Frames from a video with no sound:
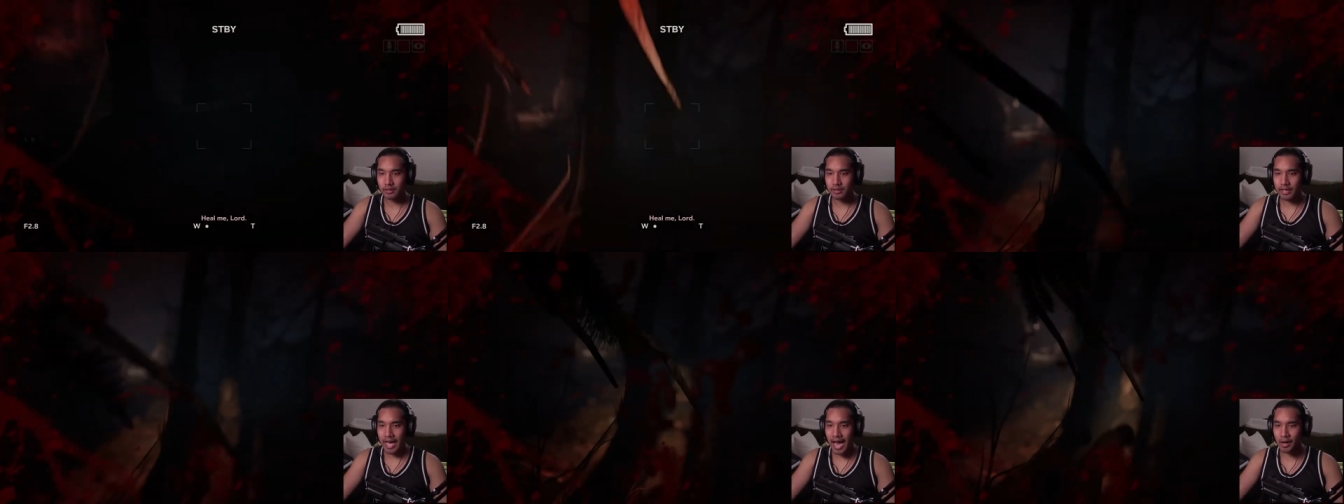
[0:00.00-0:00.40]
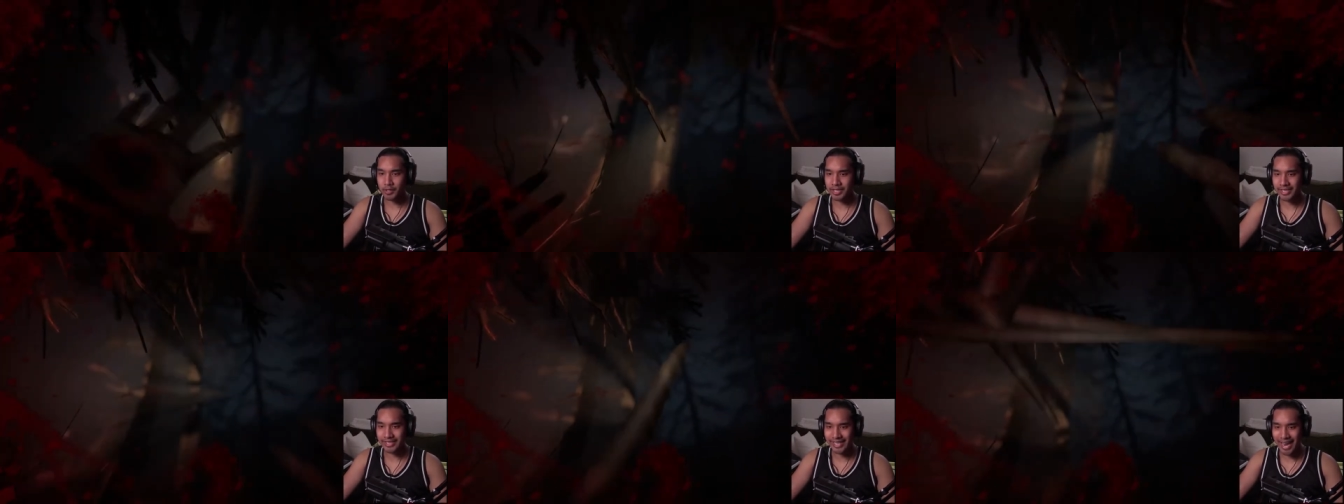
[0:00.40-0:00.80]
How's
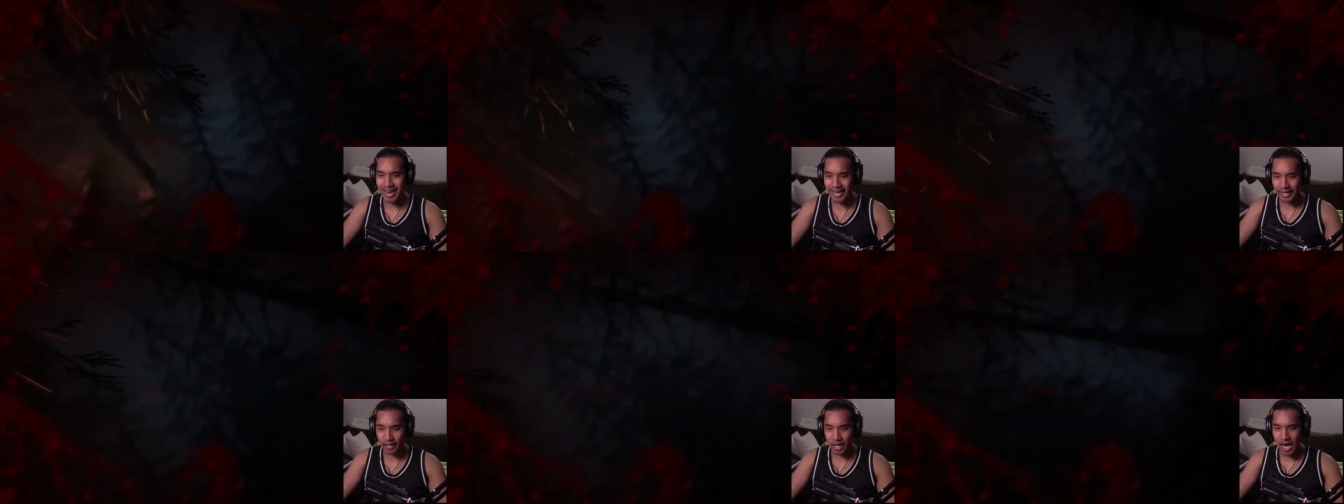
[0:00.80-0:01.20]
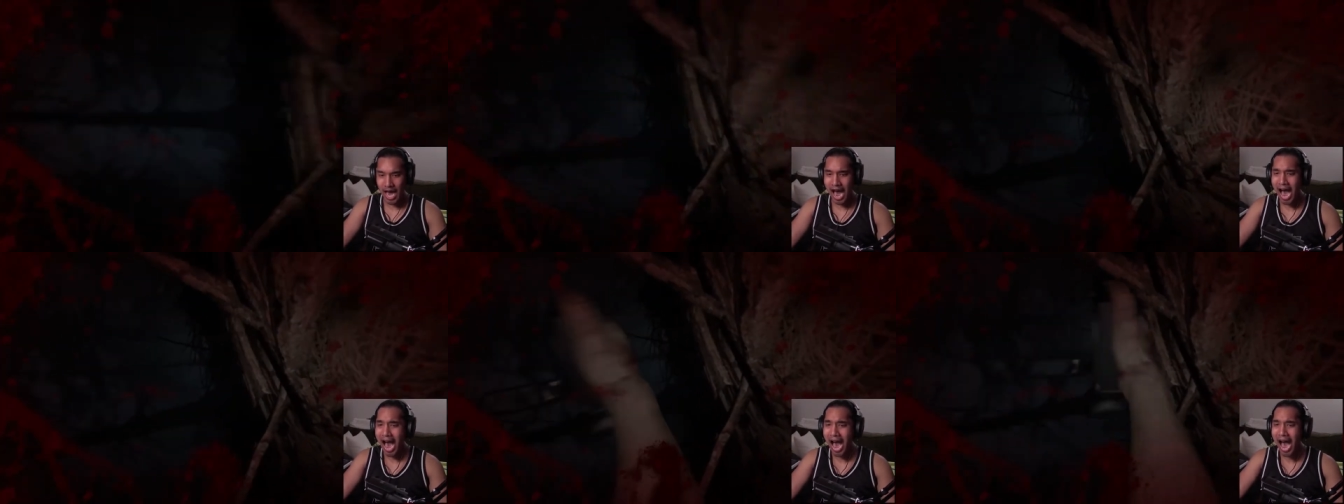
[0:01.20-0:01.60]
he getting?
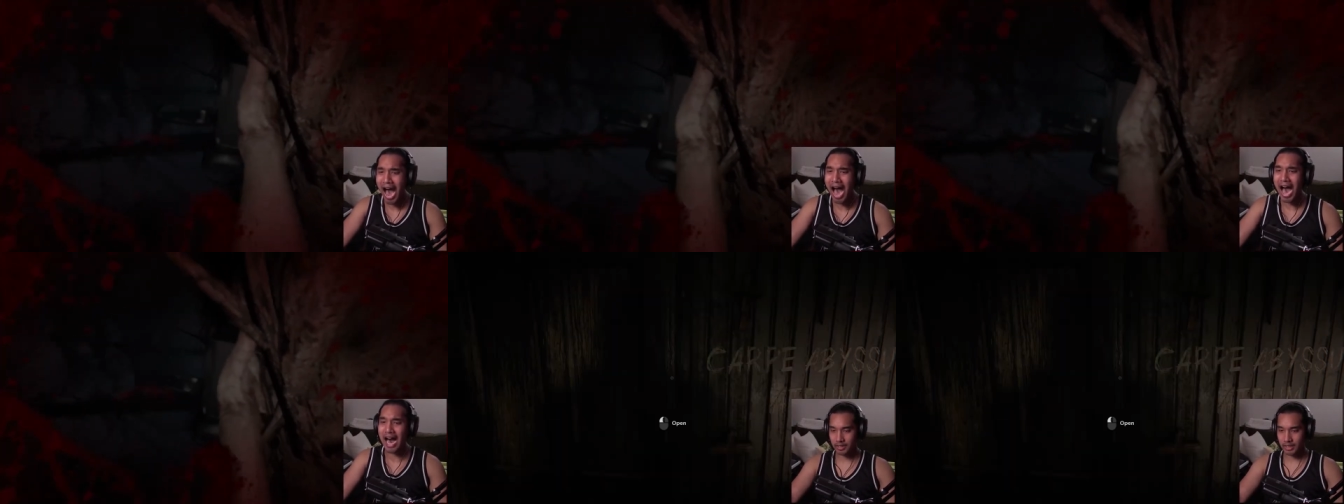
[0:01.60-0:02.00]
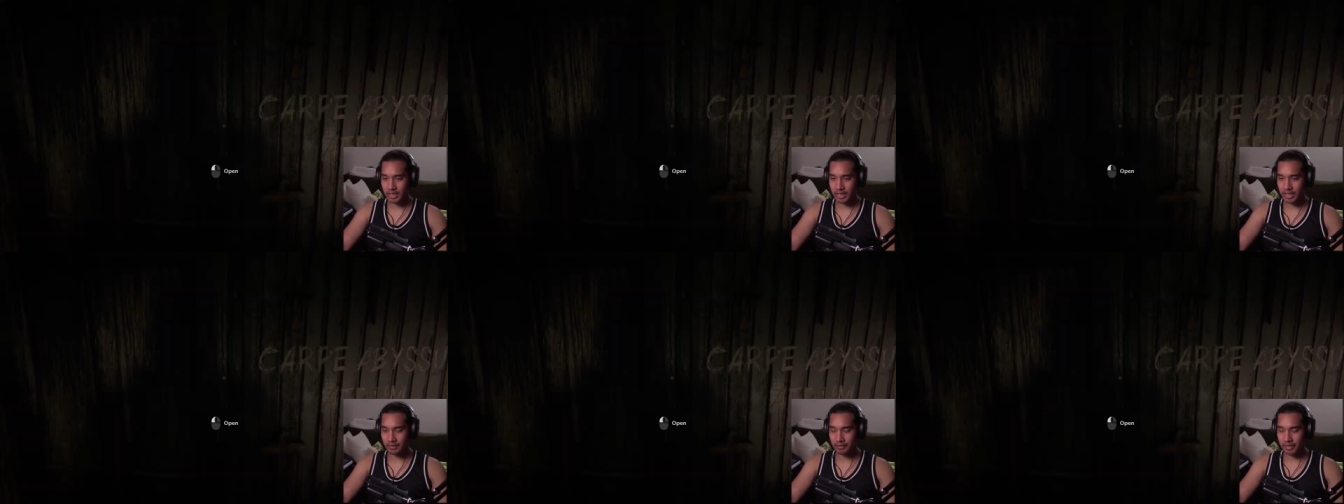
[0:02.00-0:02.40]
Ah!
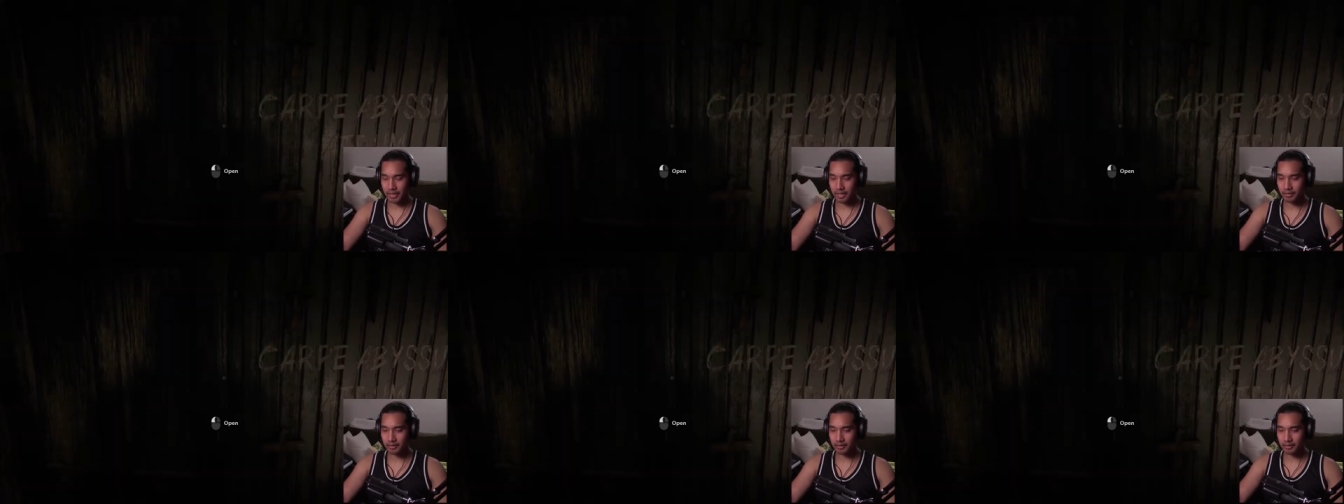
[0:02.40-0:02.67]
Here we go.